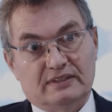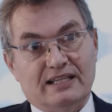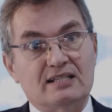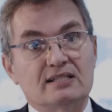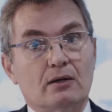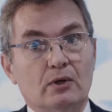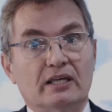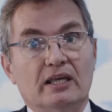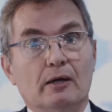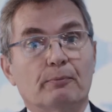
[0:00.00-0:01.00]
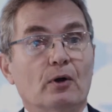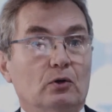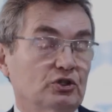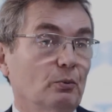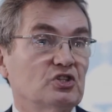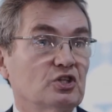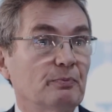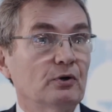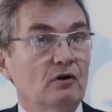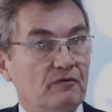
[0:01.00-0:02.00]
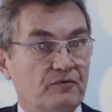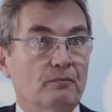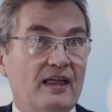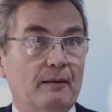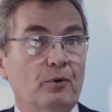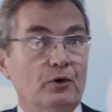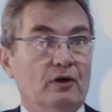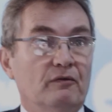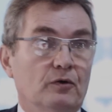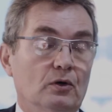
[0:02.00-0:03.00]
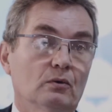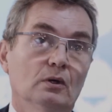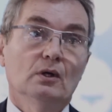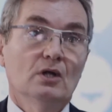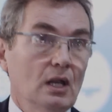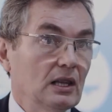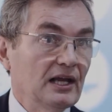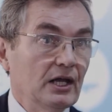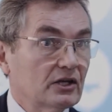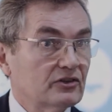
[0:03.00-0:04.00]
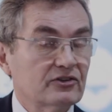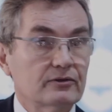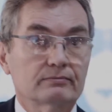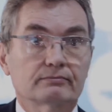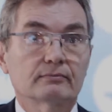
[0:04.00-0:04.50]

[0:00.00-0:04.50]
That's our key approach, and we support, from that point of view, Linux